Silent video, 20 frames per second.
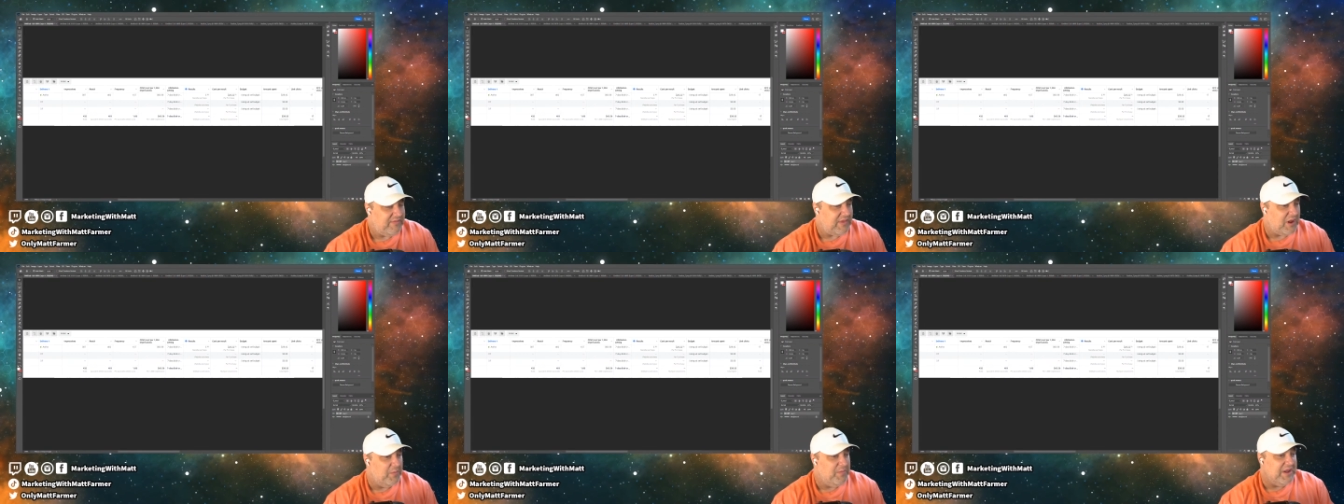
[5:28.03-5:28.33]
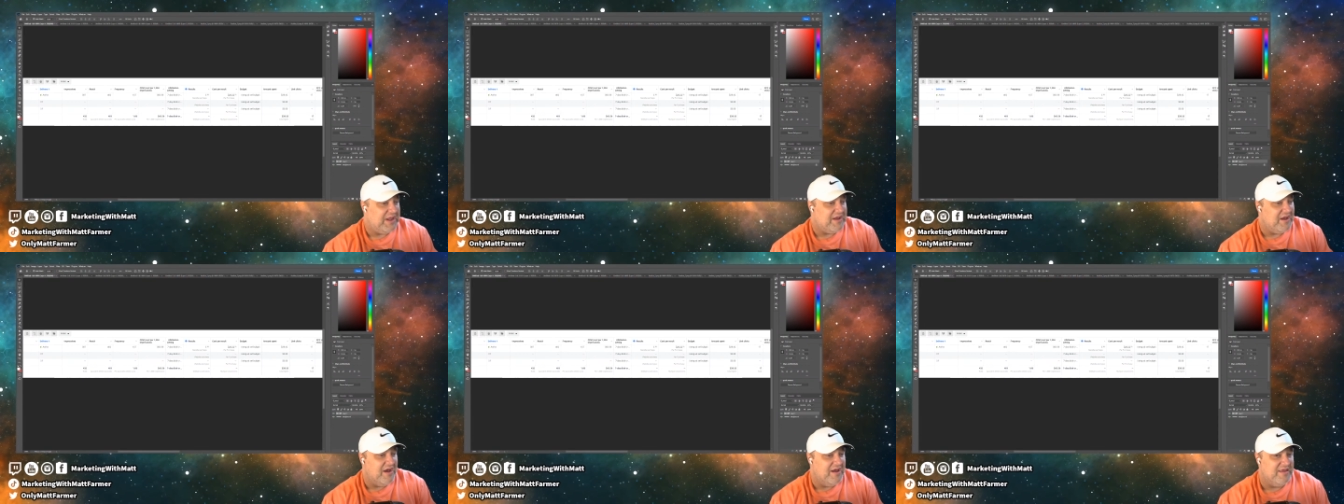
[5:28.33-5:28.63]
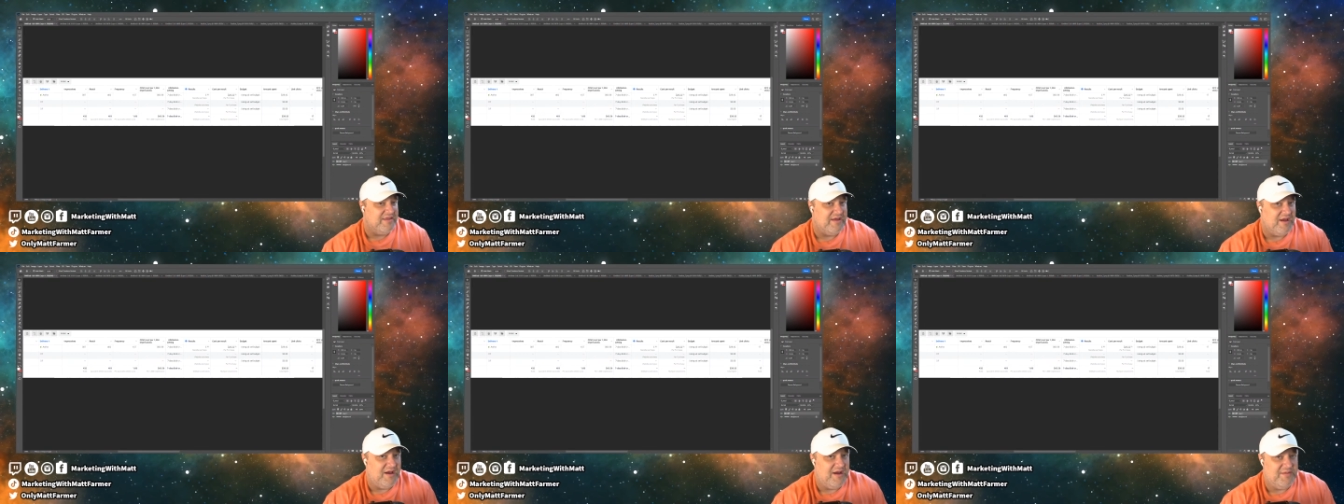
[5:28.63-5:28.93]

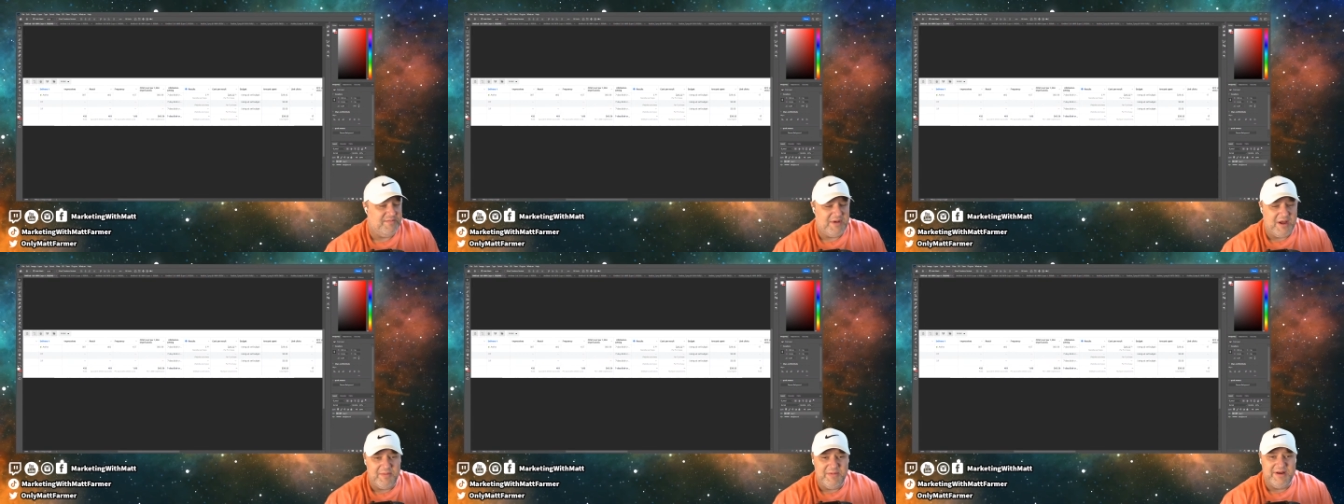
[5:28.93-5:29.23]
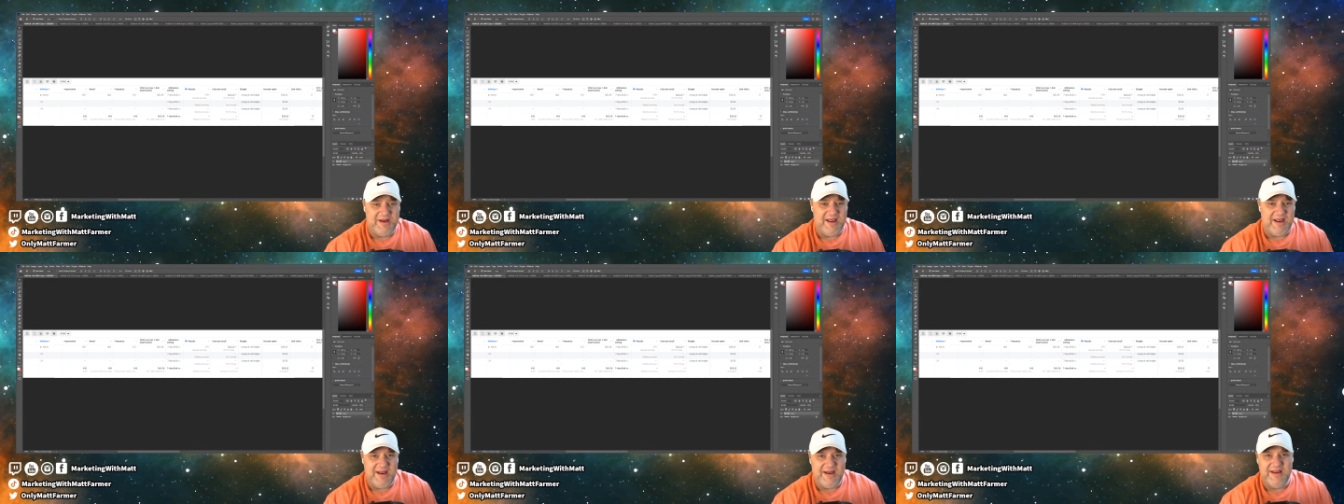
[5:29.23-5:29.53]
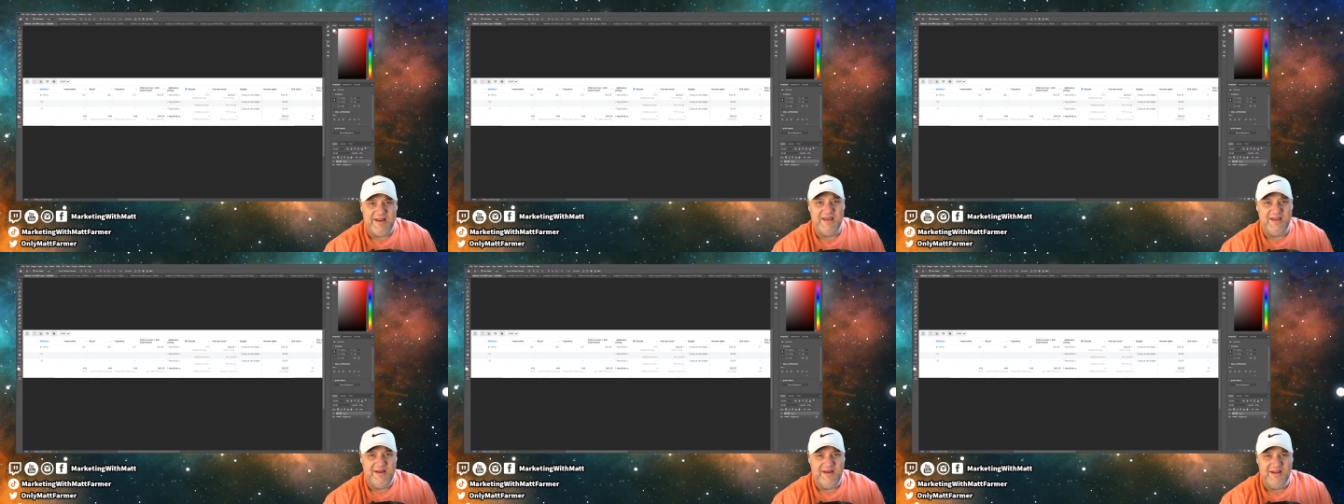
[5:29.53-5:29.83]
because I'm an
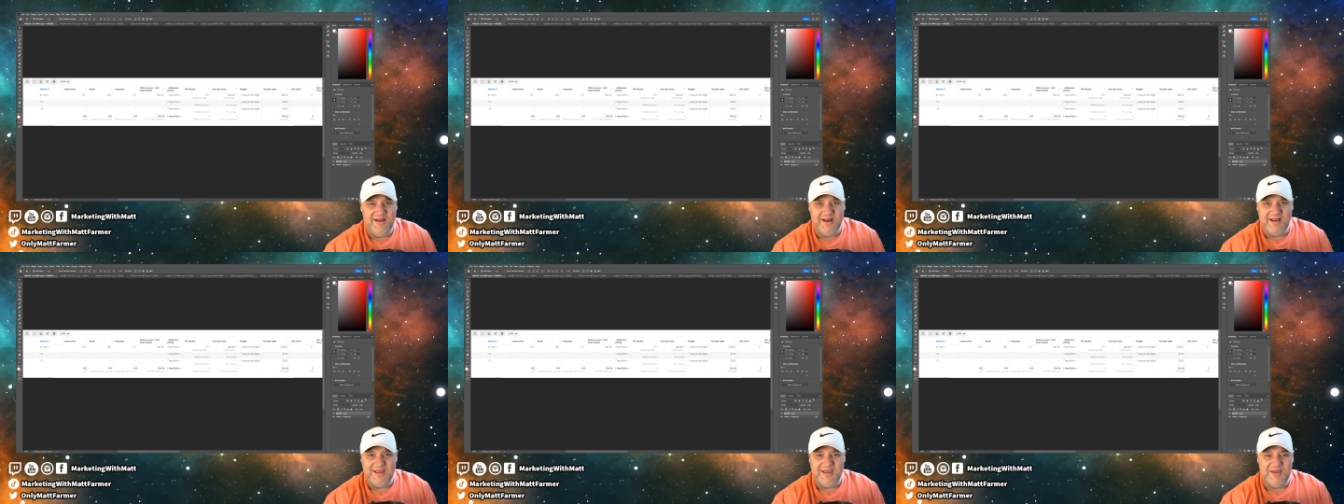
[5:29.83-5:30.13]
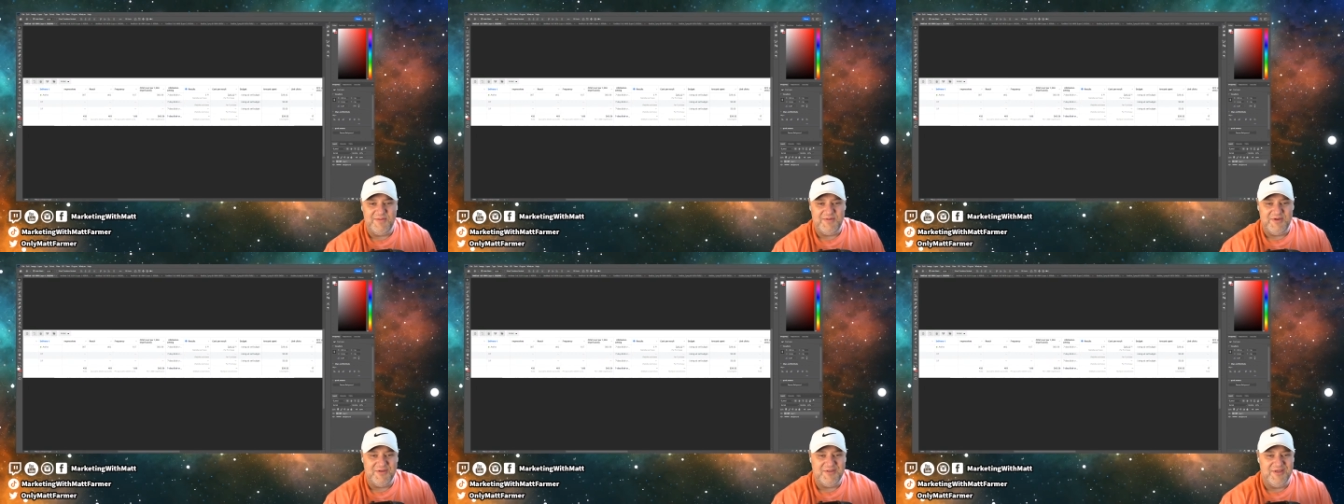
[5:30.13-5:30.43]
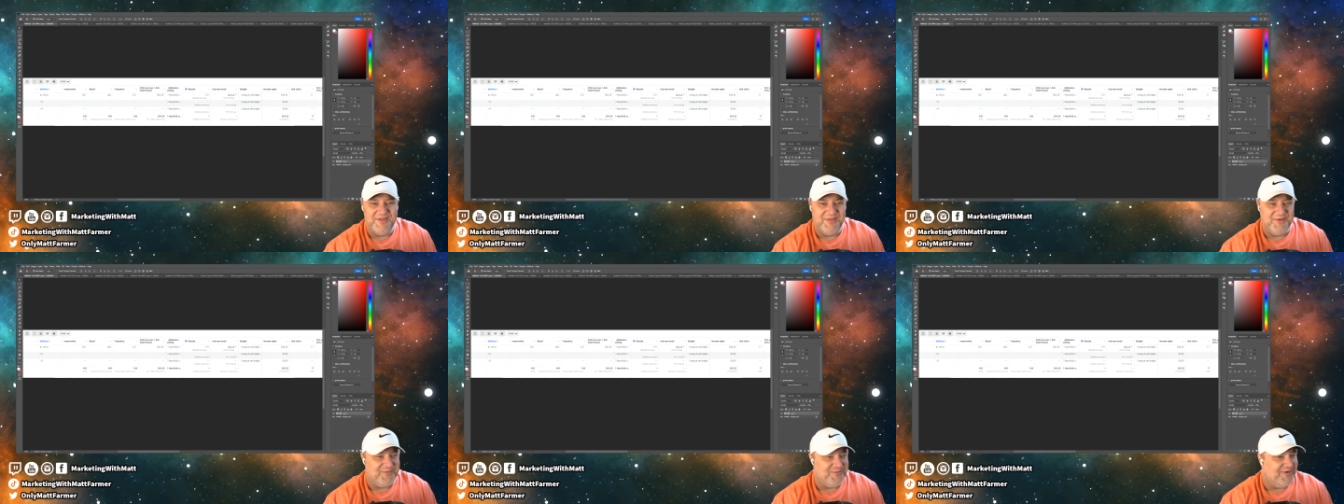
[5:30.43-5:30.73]
idiot and I keep
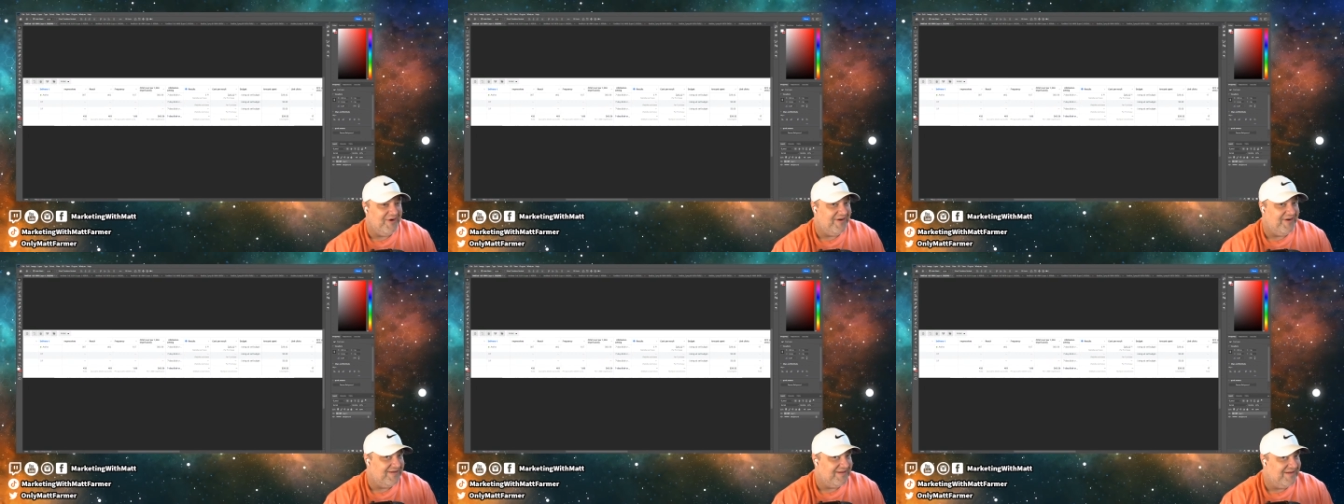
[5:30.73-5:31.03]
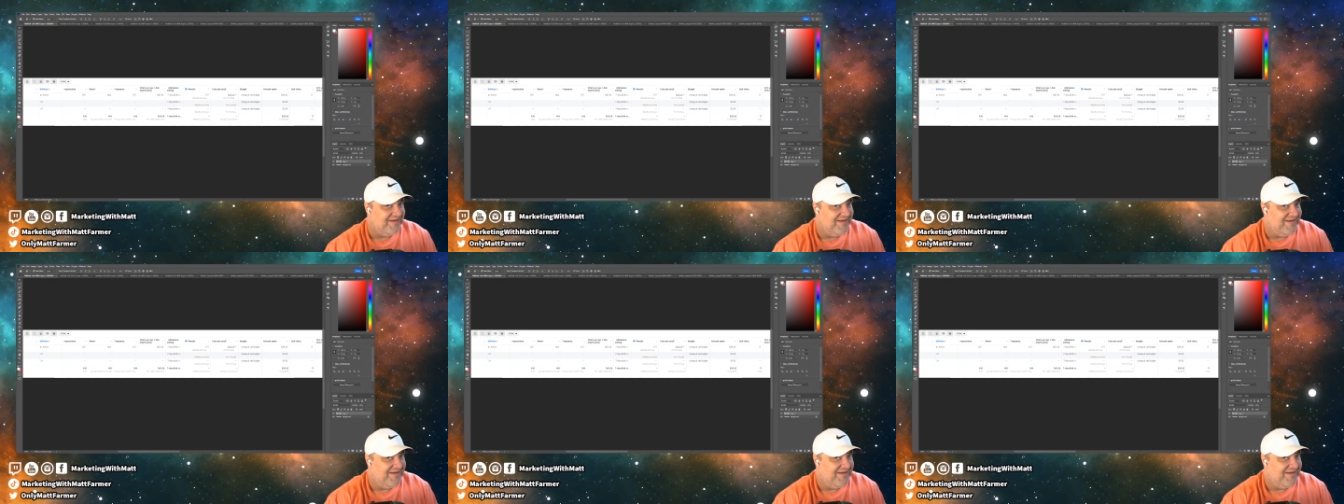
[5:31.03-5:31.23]
using the wrong